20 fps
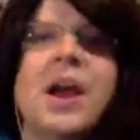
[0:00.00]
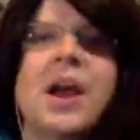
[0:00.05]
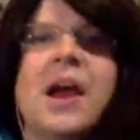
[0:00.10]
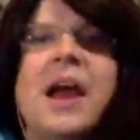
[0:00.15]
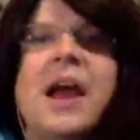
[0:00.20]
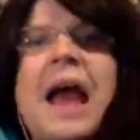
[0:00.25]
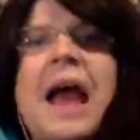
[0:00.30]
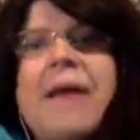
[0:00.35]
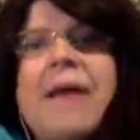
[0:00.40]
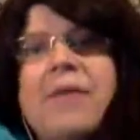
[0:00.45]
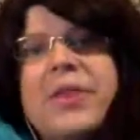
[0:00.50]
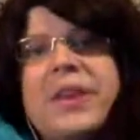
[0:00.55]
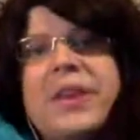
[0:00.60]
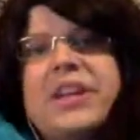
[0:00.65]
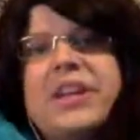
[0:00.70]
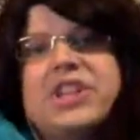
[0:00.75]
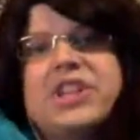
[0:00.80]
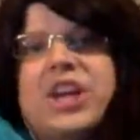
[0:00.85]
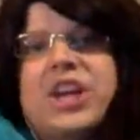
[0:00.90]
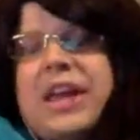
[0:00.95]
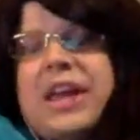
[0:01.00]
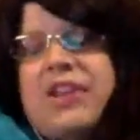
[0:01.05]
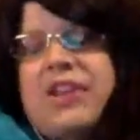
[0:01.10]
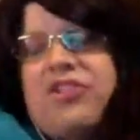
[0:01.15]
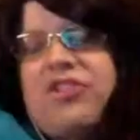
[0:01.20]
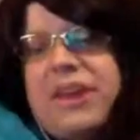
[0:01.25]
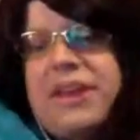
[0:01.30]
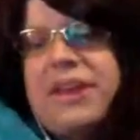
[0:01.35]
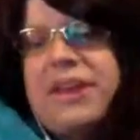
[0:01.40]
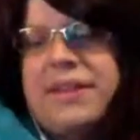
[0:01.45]
Everything
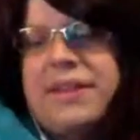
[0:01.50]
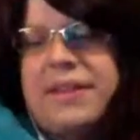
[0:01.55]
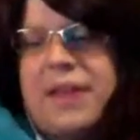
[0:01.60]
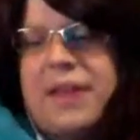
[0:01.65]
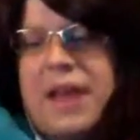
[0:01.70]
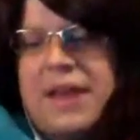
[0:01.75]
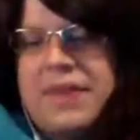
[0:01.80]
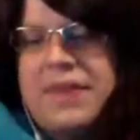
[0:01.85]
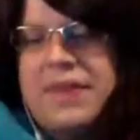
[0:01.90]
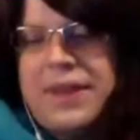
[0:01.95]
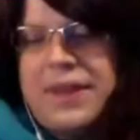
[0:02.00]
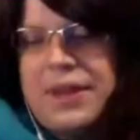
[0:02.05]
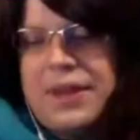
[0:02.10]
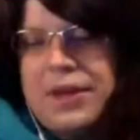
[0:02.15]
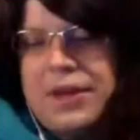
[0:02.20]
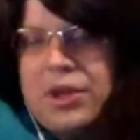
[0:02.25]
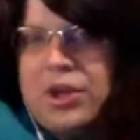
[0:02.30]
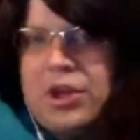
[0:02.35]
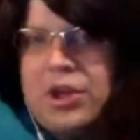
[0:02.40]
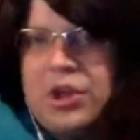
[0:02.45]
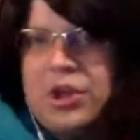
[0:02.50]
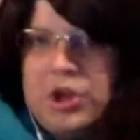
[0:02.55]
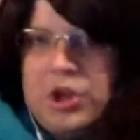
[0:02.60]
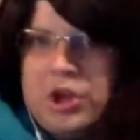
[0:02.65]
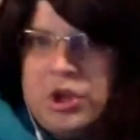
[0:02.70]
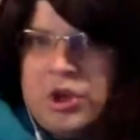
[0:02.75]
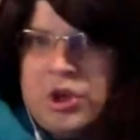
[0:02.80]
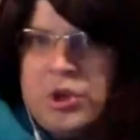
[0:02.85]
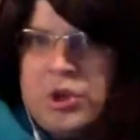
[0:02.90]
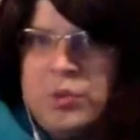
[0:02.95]
changes. I think
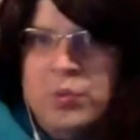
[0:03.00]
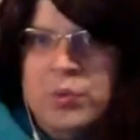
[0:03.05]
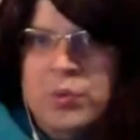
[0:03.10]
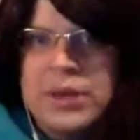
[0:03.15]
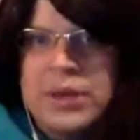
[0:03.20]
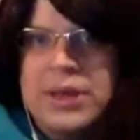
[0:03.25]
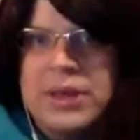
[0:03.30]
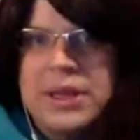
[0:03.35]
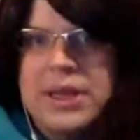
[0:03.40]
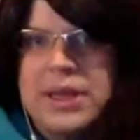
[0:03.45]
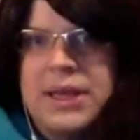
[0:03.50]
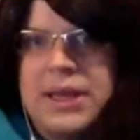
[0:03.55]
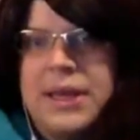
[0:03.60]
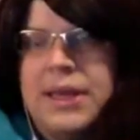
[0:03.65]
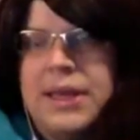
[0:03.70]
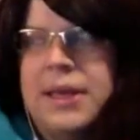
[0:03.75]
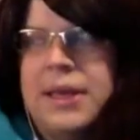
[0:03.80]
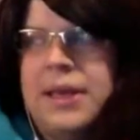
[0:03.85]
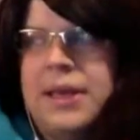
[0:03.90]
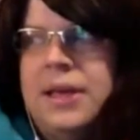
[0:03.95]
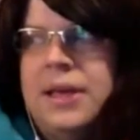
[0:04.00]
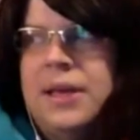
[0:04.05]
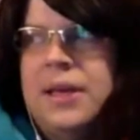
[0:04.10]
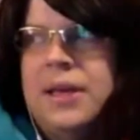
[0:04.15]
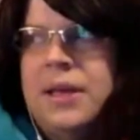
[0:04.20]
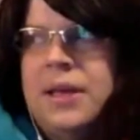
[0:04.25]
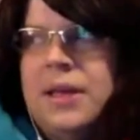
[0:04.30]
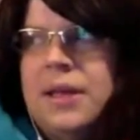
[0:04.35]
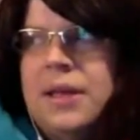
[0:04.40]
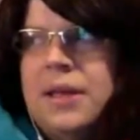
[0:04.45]
you really,
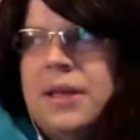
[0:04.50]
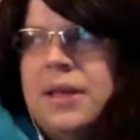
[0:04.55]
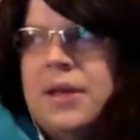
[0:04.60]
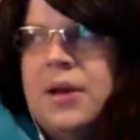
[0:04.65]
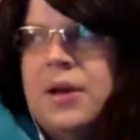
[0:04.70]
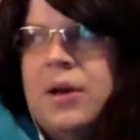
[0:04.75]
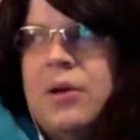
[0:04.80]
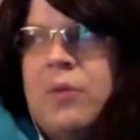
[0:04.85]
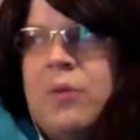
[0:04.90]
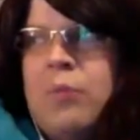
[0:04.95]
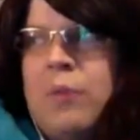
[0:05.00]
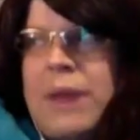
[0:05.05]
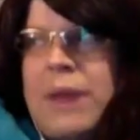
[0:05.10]
when